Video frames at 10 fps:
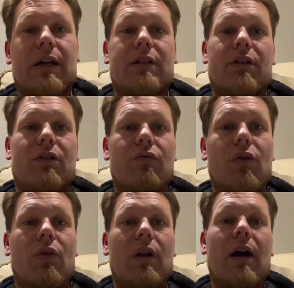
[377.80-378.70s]

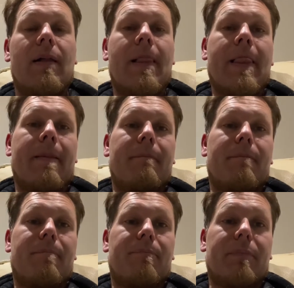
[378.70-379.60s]
Corolla
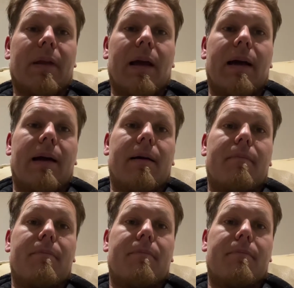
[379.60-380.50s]

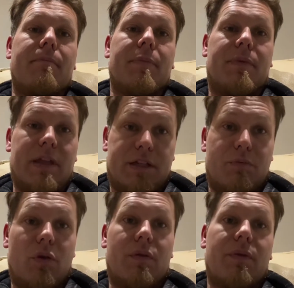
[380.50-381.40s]
this
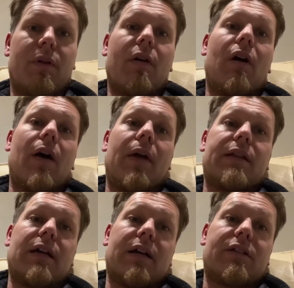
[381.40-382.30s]
month, and then
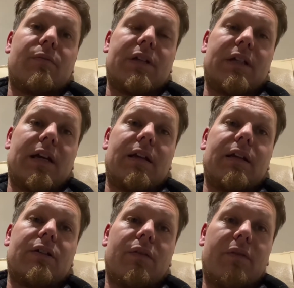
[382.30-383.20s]
tax the
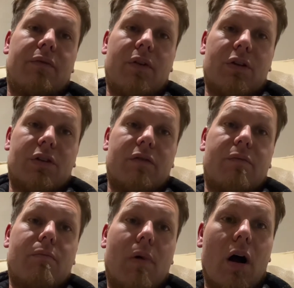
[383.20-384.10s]
Mercedes on the 1st of
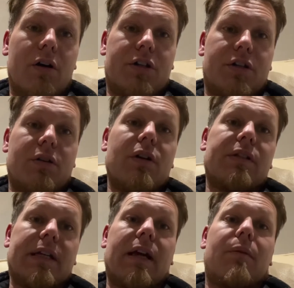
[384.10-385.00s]
March
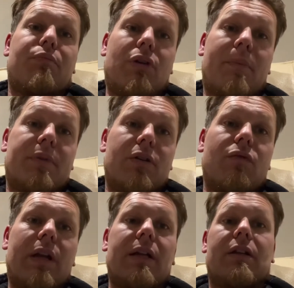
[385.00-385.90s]
to get it prepped and
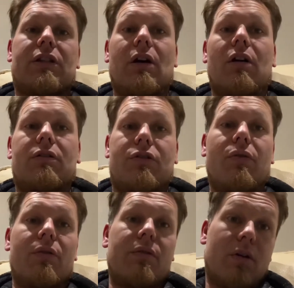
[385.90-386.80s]
ready to start
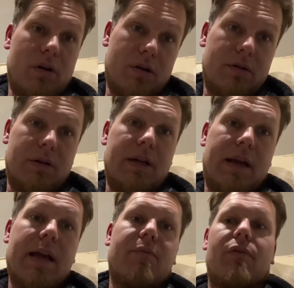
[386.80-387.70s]
towing on in
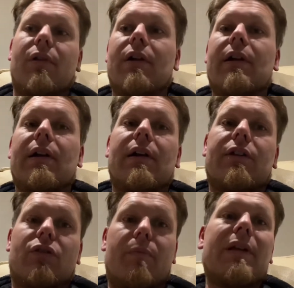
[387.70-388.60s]
April.
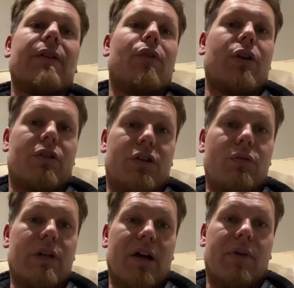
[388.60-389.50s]
So that means I've only got 2
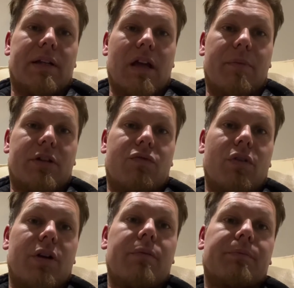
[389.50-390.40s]
direct debits
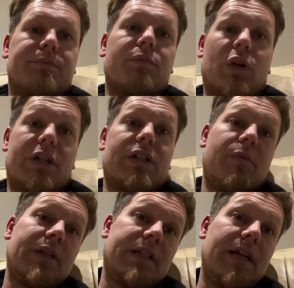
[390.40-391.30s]
running, which is the
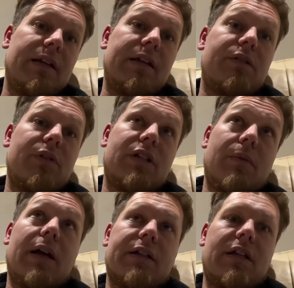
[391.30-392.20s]
Mercedes, which is
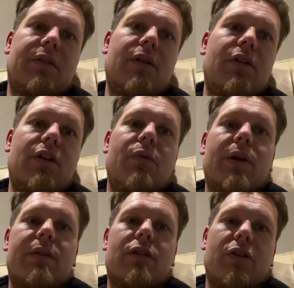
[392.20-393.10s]
like I say 30 quid,
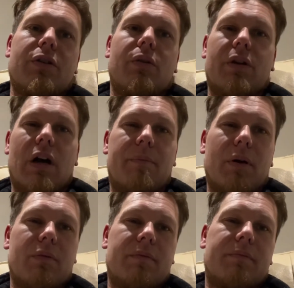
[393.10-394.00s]
and the Toyota
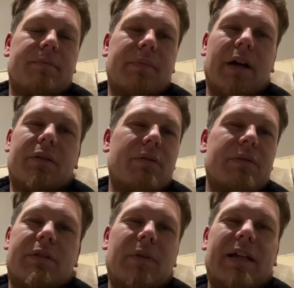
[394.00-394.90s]
about, I don't know,
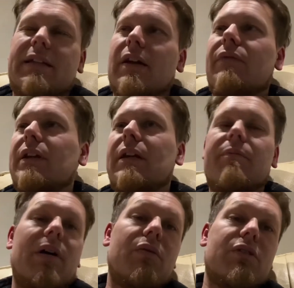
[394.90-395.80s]
it's like
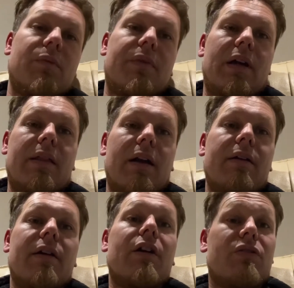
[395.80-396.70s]
£17, something like that.
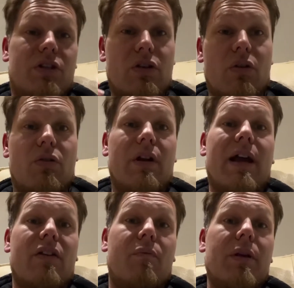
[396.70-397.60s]
So it's not going to
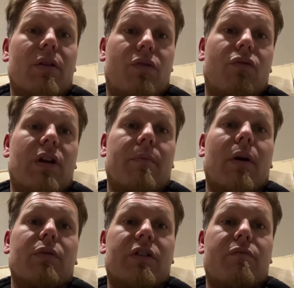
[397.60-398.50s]
end up being 3
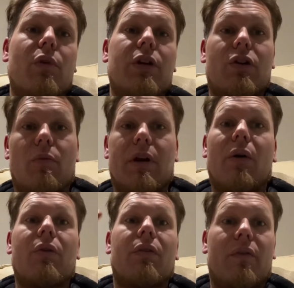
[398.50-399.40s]
amounts of money coming
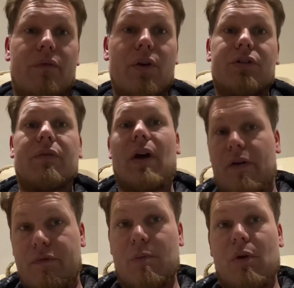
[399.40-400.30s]
out on the 1st of
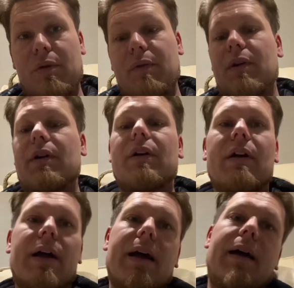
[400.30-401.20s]
every month
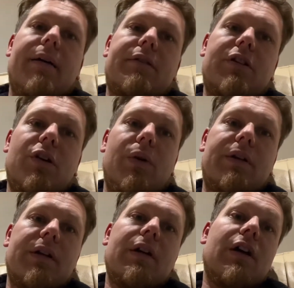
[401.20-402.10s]
to do
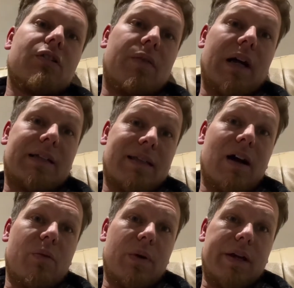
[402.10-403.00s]
it. So that's
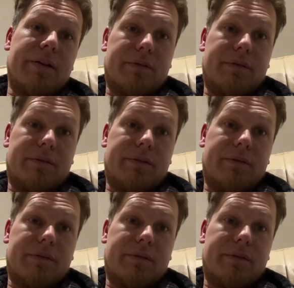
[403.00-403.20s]
that way.